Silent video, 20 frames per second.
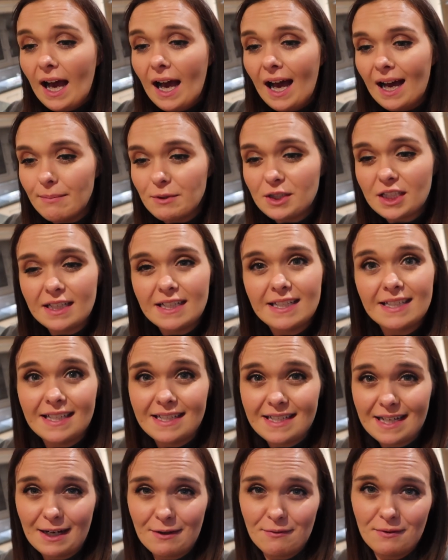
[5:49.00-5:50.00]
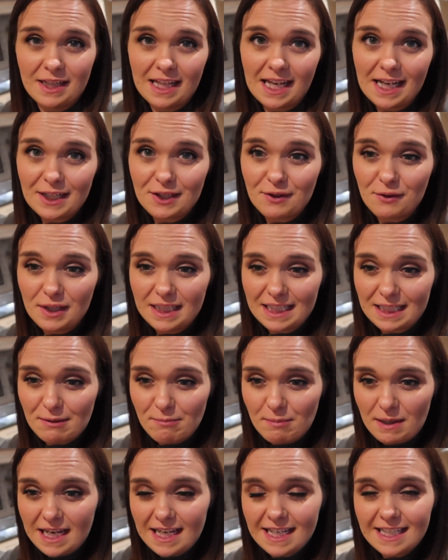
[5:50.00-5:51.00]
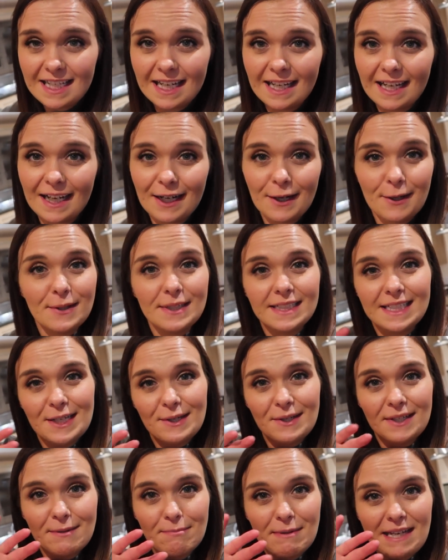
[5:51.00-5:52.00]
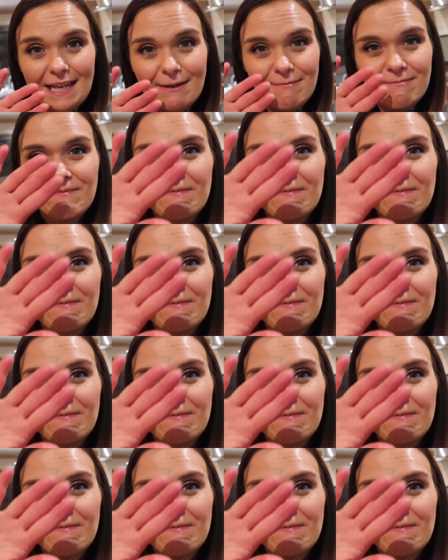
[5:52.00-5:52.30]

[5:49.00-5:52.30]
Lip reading: I'm just gonna sit down and relax for a little bit and I'll see you in a bit.